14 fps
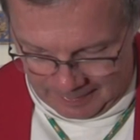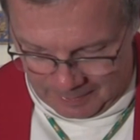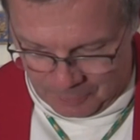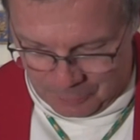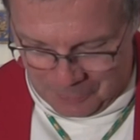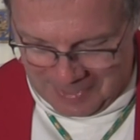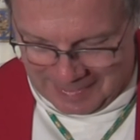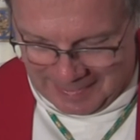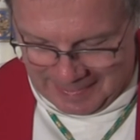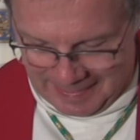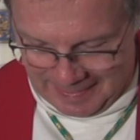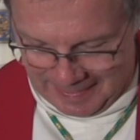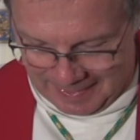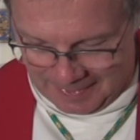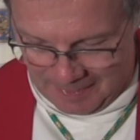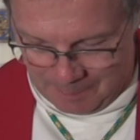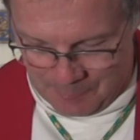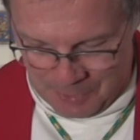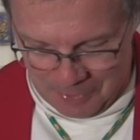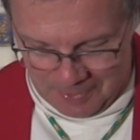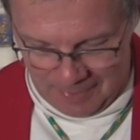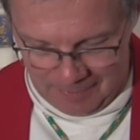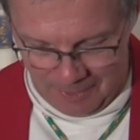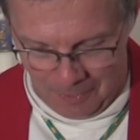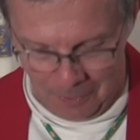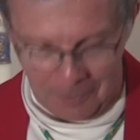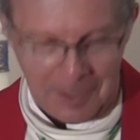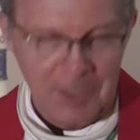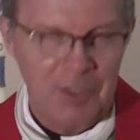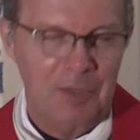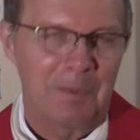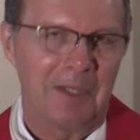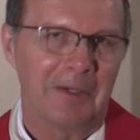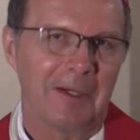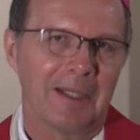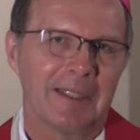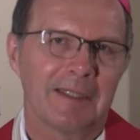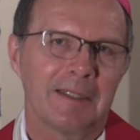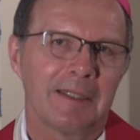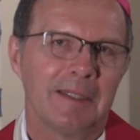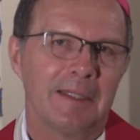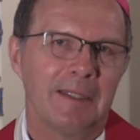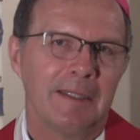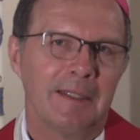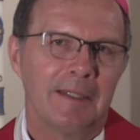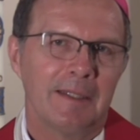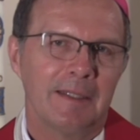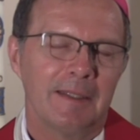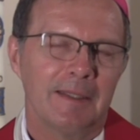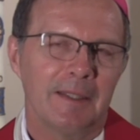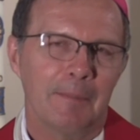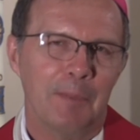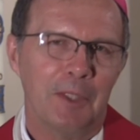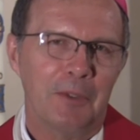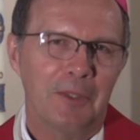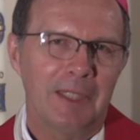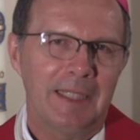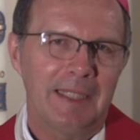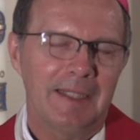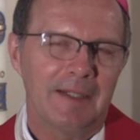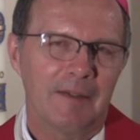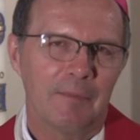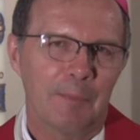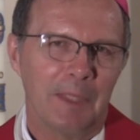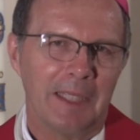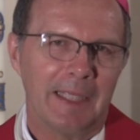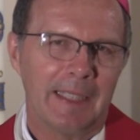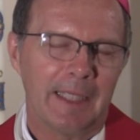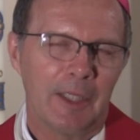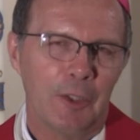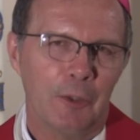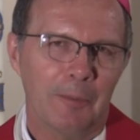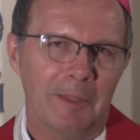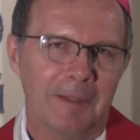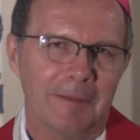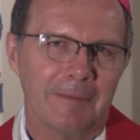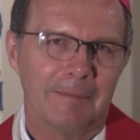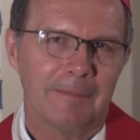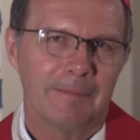drinking in the beauty of the Holy Spirit, the beauty of being human.